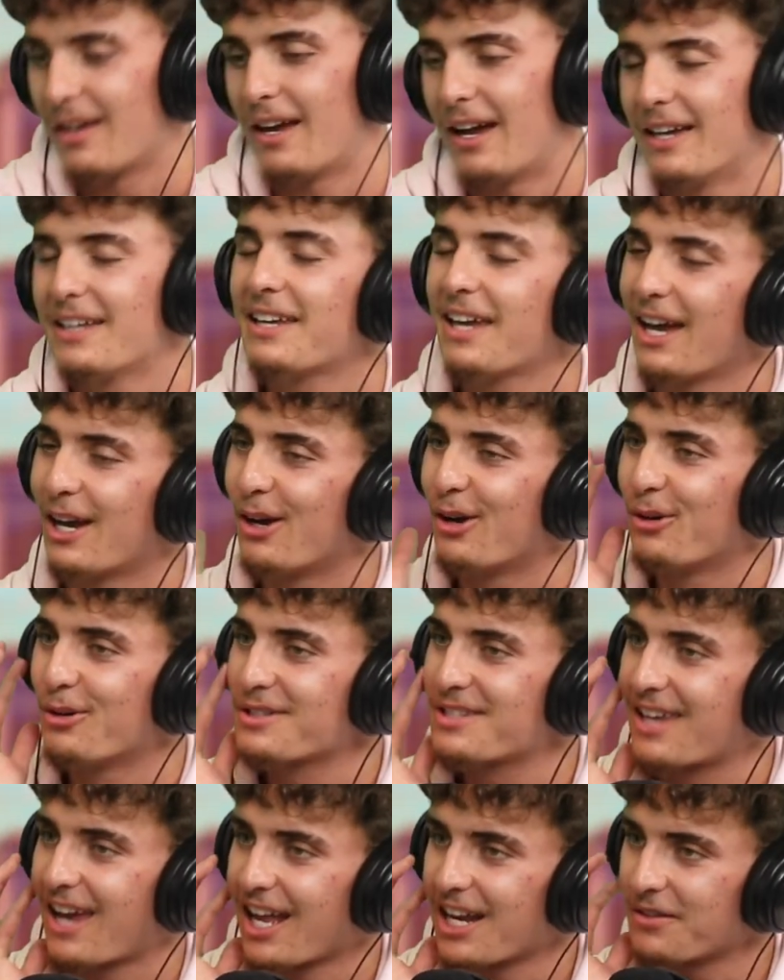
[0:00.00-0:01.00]
Yeah, it
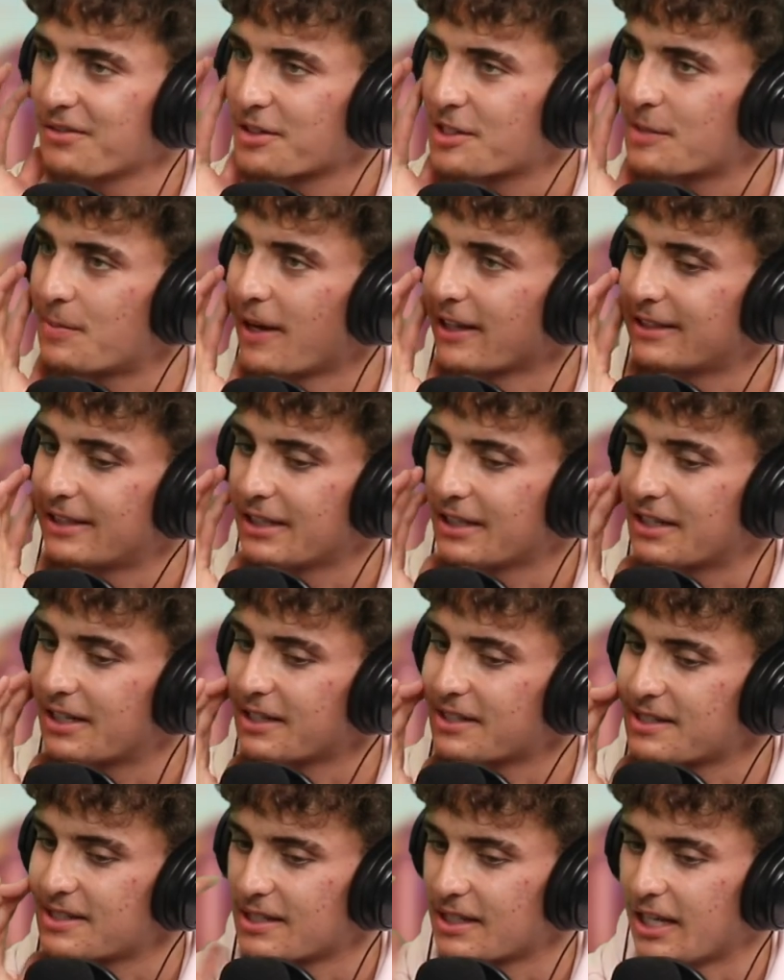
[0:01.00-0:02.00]
was kind of expected
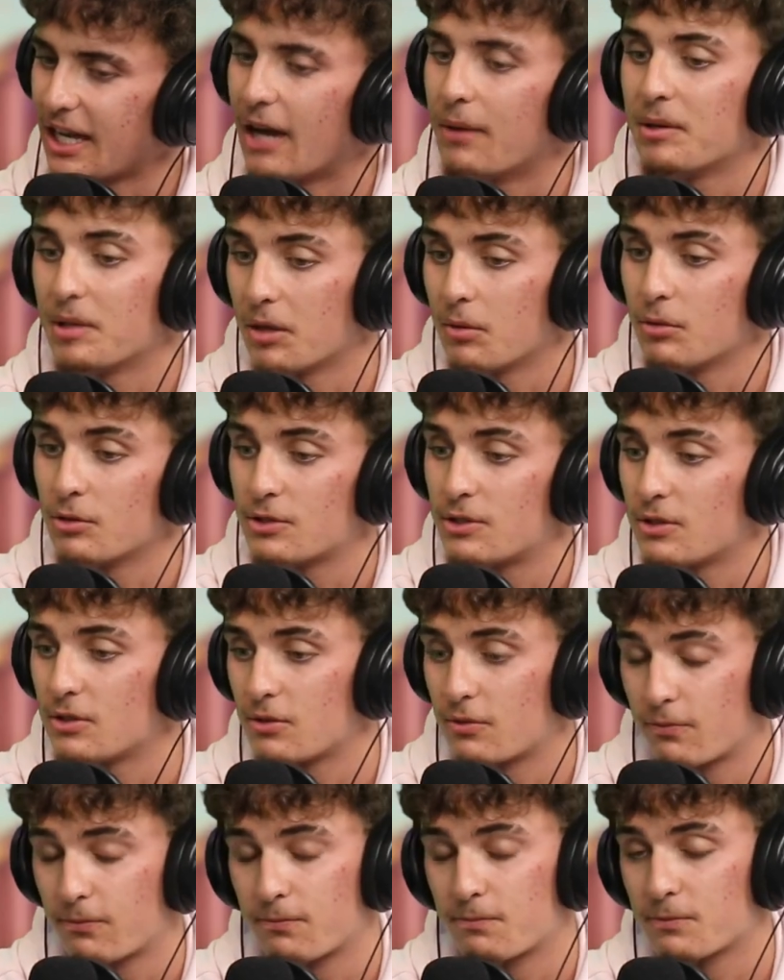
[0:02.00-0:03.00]
because I mean, it was
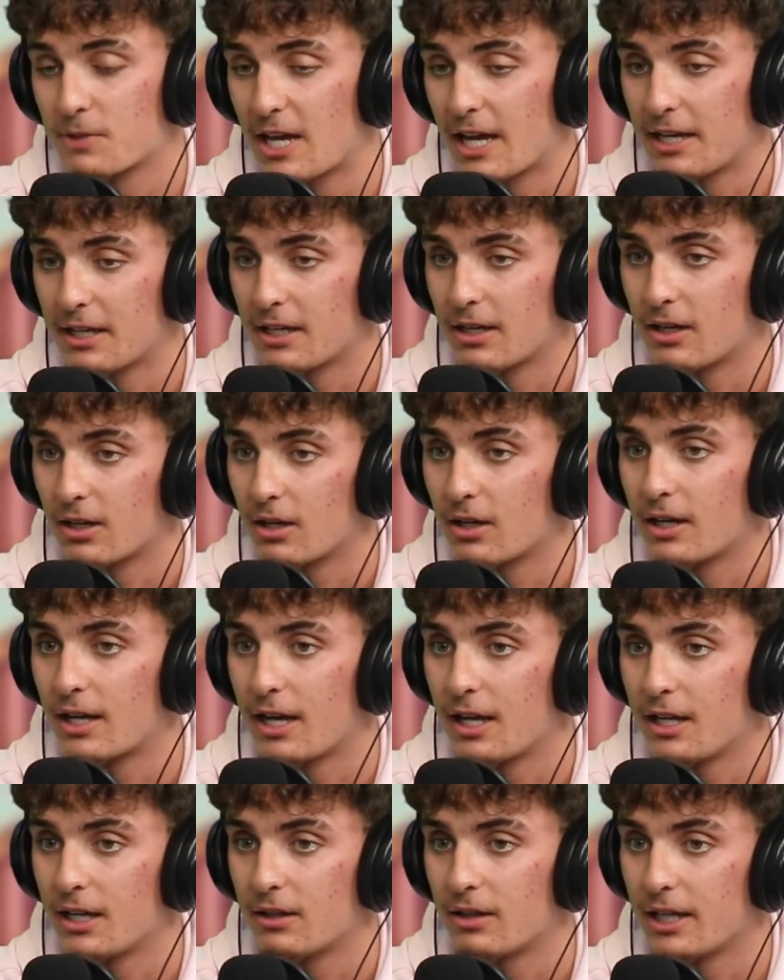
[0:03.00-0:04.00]
getting
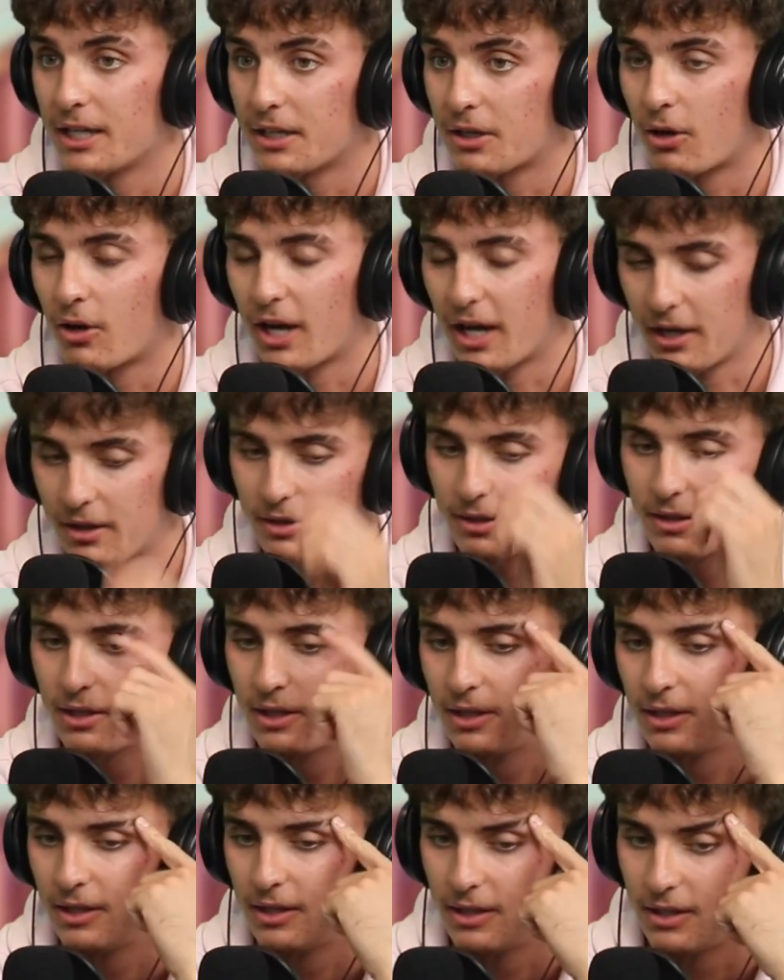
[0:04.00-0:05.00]
like, okay.
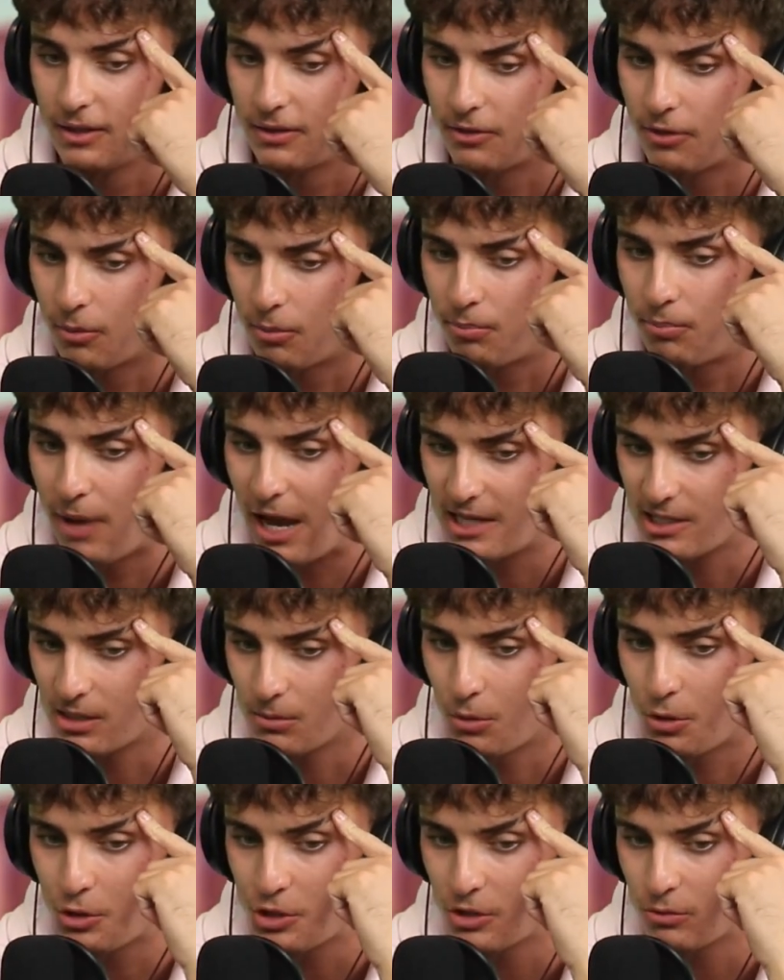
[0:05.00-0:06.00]
The best
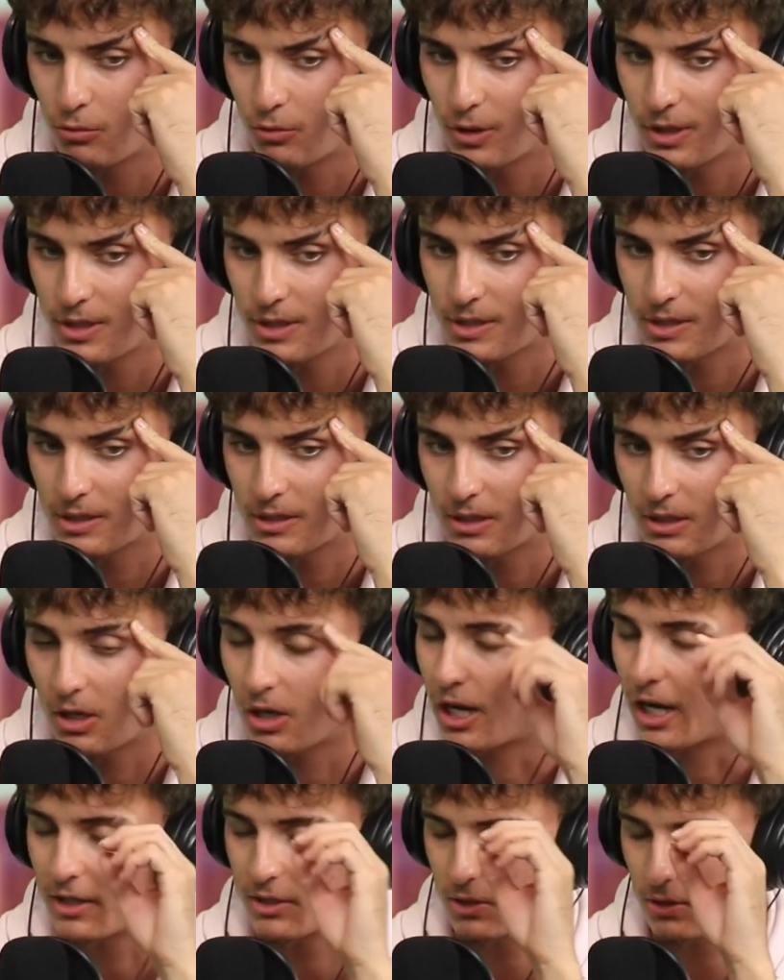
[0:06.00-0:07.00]
emotion was,
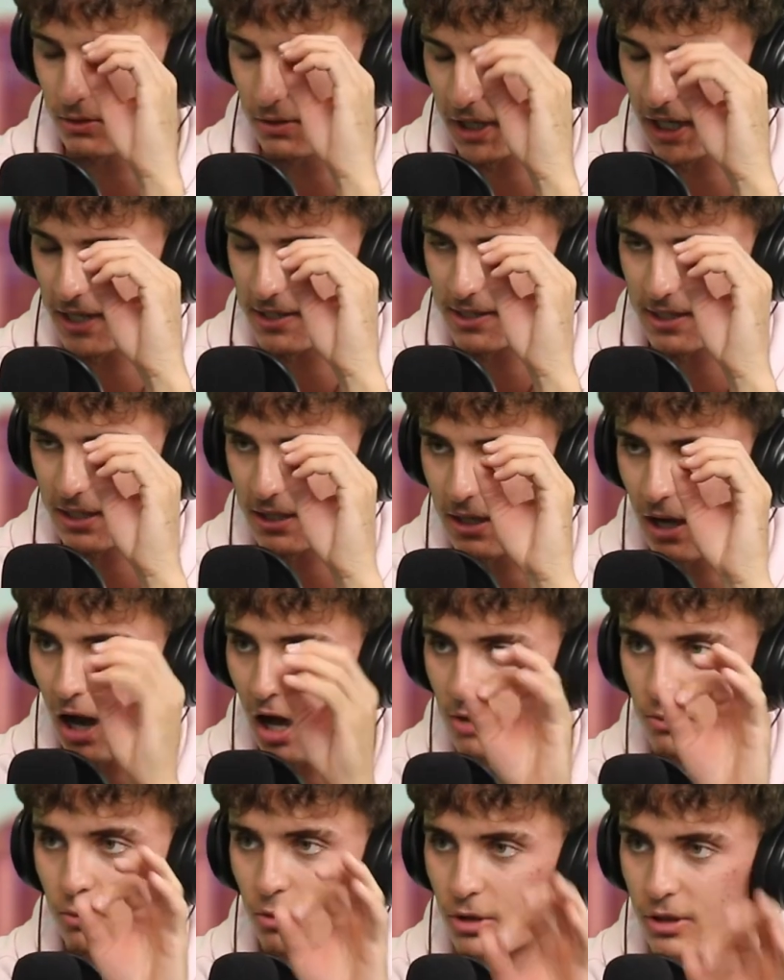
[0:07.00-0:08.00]
okay, so like I said,
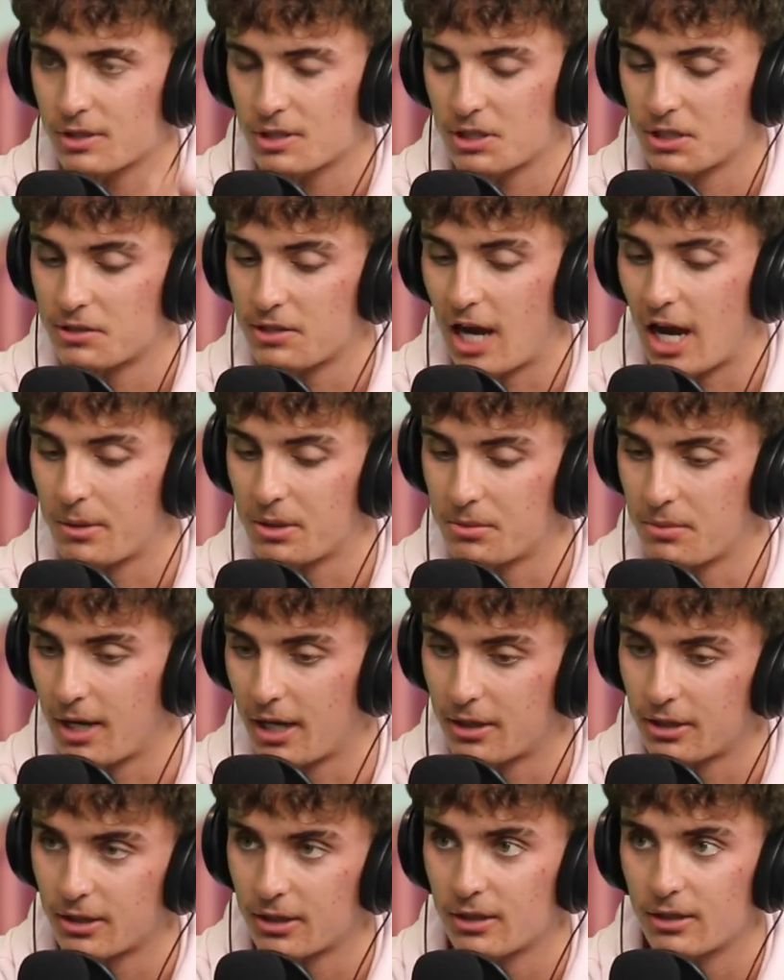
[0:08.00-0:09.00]
God works in a timely
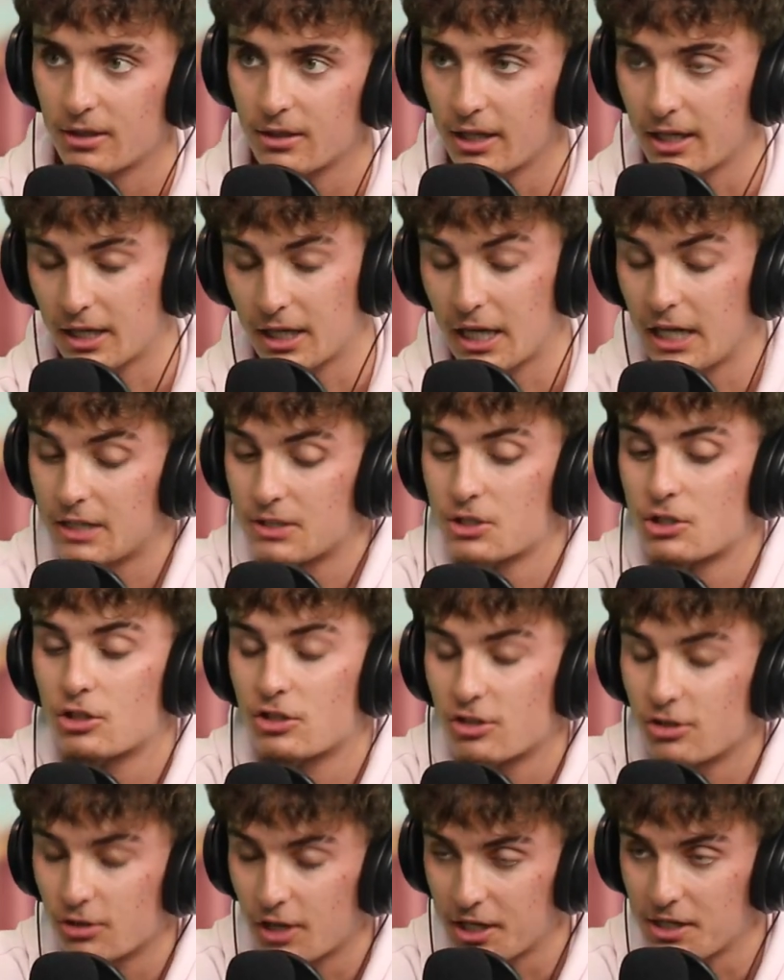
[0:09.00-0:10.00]
manner. Like, it's
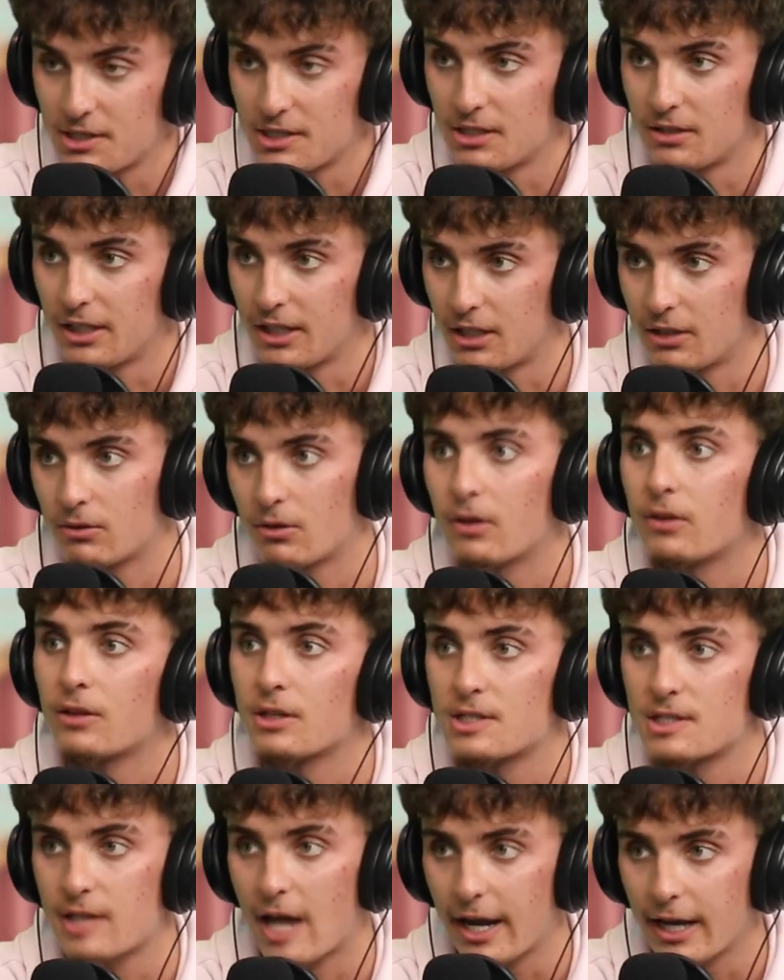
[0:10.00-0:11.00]
crazy. Like, the
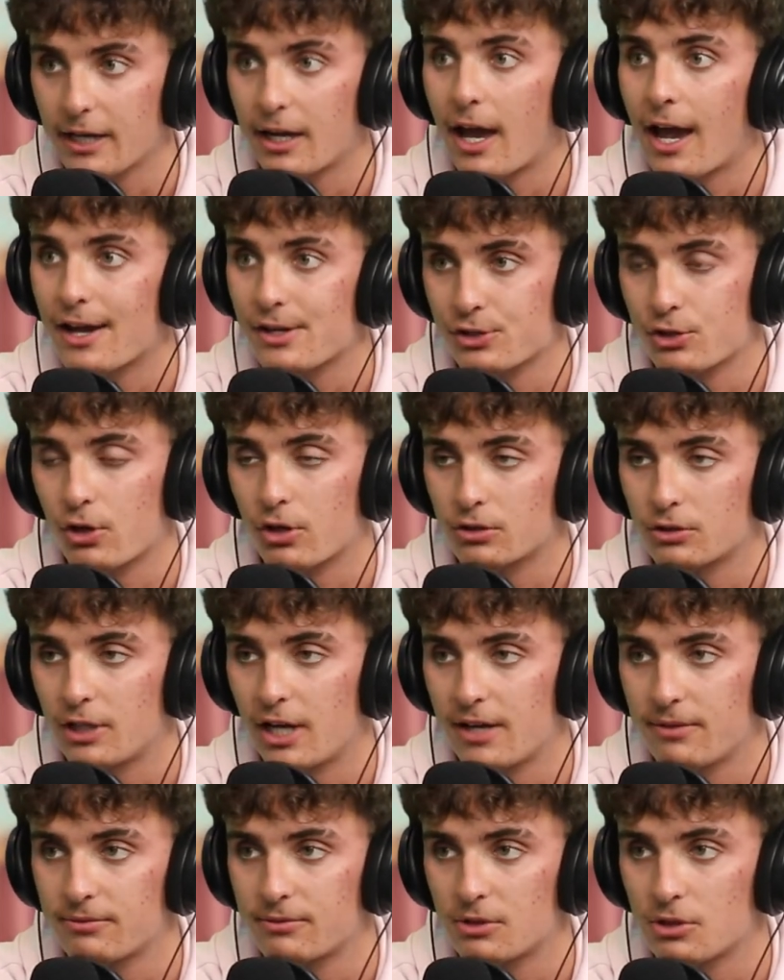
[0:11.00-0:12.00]
second Ash card
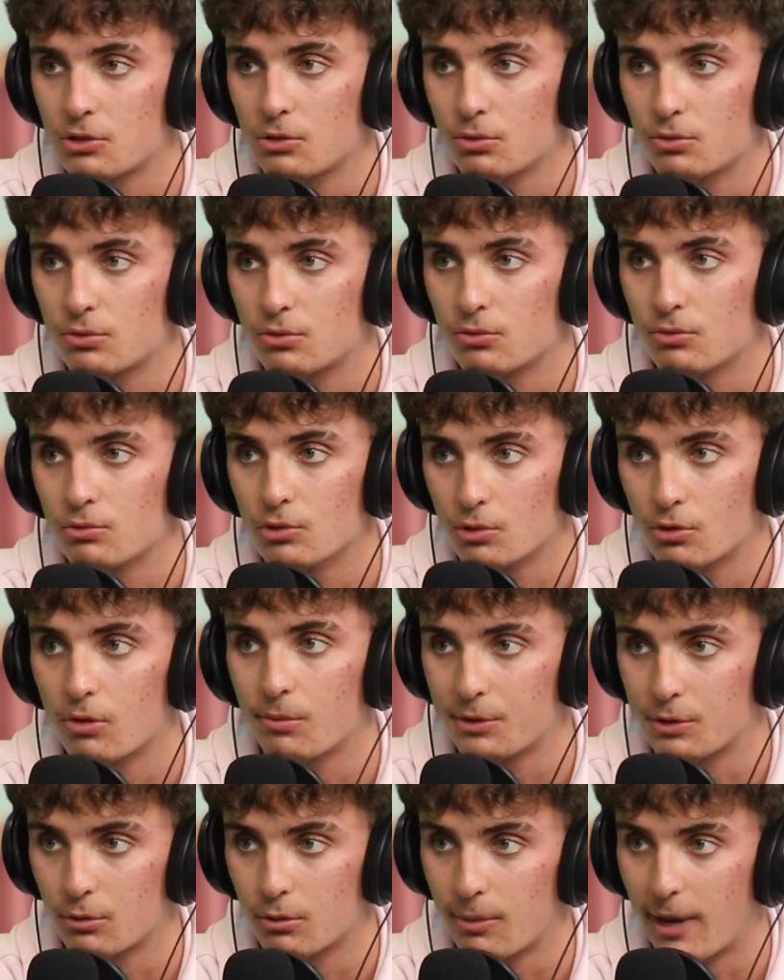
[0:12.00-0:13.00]
left, you told
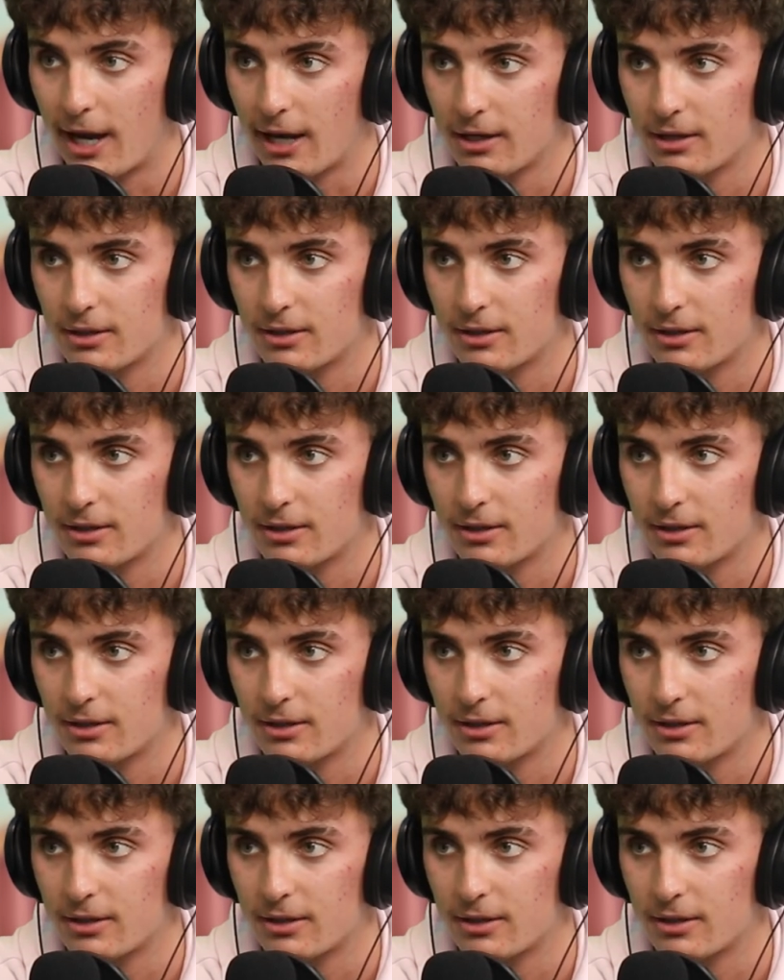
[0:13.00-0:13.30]
me you were back.